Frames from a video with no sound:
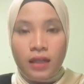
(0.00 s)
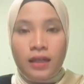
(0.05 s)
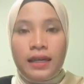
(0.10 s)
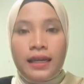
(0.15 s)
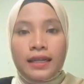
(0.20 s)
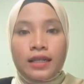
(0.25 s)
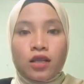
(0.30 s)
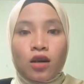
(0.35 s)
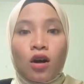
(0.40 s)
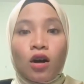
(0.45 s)

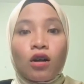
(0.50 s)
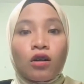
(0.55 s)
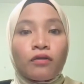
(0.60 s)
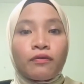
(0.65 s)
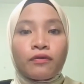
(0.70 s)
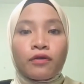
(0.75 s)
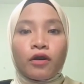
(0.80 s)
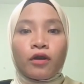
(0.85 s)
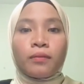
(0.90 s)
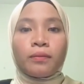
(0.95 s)
that's all
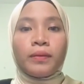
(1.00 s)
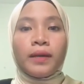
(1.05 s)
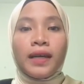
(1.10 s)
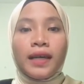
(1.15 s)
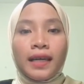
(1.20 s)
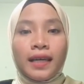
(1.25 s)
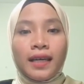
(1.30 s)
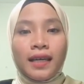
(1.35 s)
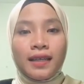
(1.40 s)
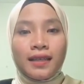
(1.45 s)
from
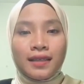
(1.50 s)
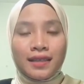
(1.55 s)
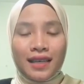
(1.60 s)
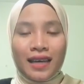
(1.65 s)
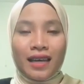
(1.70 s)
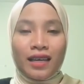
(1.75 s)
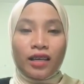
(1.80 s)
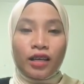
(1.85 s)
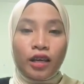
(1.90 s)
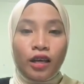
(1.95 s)
me.
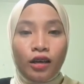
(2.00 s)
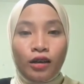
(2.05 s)
Thank